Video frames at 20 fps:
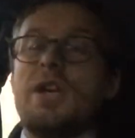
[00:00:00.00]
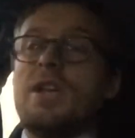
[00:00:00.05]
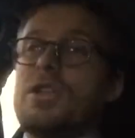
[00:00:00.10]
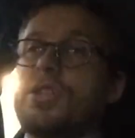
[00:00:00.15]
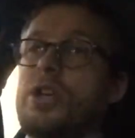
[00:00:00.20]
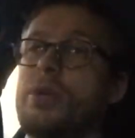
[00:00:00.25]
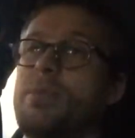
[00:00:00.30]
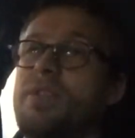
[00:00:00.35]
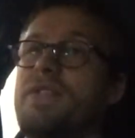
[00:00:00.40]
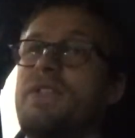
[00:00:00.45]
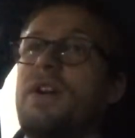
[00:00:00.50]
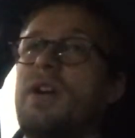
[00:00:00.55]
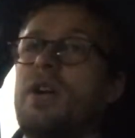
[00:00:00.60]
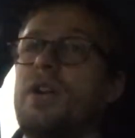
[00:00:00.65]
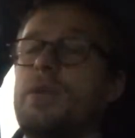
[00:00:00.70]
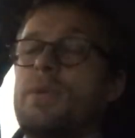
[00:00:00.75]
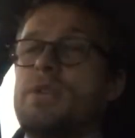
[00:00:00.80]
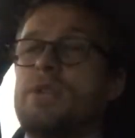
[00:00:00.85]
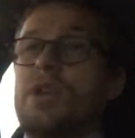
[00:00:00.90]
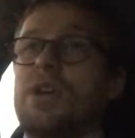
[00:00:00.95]
So before
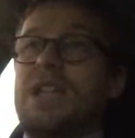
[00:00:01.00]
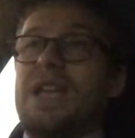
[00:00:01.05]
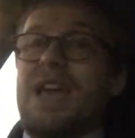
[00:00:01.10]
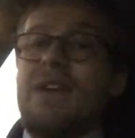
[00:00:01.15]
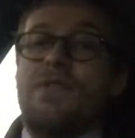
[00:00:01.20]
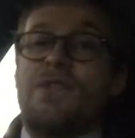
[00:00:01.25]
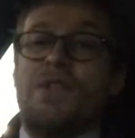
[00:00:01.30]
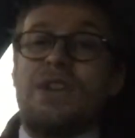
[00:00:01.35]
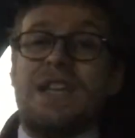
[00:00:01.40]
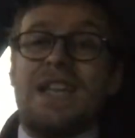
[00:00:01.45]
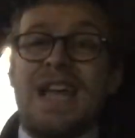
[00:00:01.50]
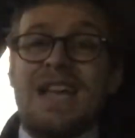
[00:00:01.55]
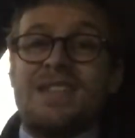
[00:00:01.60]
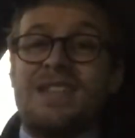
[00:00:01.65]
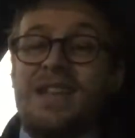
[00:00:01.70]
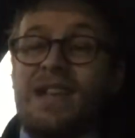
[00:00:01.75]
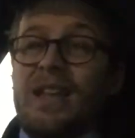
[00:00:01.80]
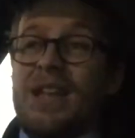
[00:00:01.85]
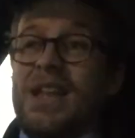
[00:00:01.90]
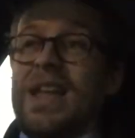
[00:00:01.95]
it was only ever in
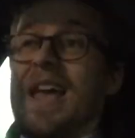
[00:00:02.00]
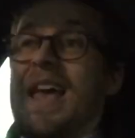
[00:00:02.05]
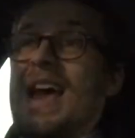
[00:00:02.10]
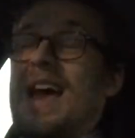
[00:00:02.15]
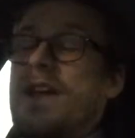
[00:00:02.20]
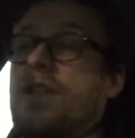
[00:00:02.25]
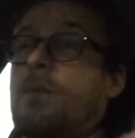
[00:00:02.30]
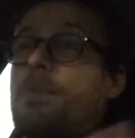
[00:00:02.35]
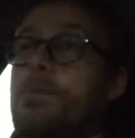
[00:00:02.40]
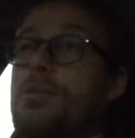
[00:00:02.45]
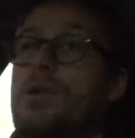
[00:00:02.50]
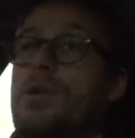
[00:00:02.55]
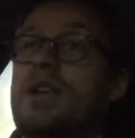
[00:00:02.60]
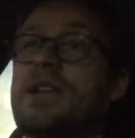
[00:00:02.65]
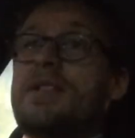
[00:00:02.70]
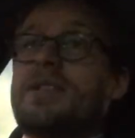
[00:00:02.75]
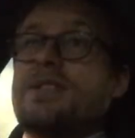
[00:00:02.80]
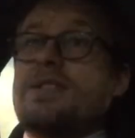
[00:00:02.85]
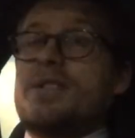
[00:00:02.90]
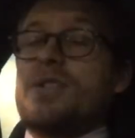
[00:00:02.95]
Latin, and the
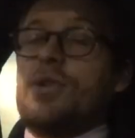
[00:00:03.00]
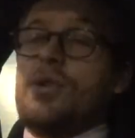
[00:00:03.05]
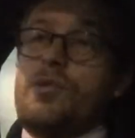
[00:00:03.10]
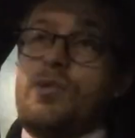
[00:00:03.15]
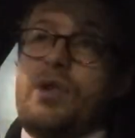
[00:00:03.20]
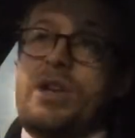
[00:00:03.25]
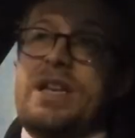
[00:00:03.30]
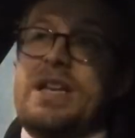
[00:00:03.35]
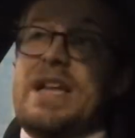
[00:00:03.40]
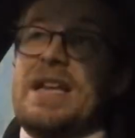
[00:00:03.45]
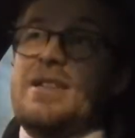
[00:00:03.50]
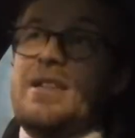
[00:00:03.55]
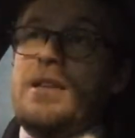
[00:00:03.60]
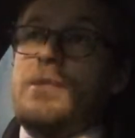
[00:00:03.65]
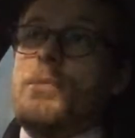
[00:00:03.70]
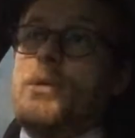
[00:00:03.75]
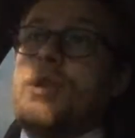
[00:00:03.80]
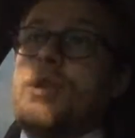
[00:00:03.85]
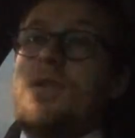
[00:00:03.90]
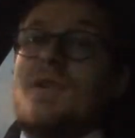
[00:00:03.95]
priests could read
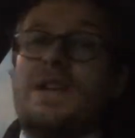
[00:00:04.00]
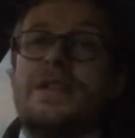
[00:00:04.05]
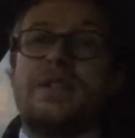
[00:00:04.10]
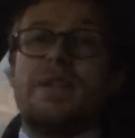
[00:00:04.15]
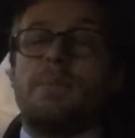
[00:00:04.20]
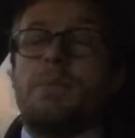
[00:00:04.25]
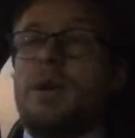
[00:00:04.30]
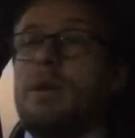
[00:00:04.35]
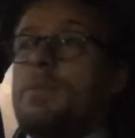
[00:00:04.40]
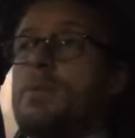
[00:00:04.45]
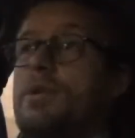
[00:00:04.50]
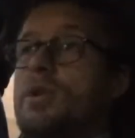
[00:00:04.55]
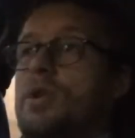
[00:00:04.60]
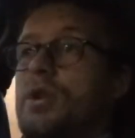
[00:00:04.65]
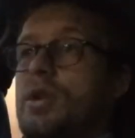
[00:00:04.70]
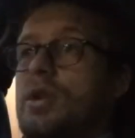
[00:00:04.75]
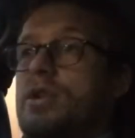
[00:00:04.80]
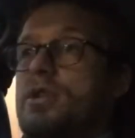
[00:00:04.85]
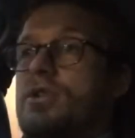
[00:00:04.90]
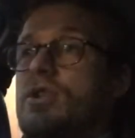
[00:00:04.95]
Latin, but the rest of the people
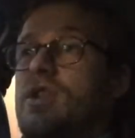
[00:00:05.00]
couldn't.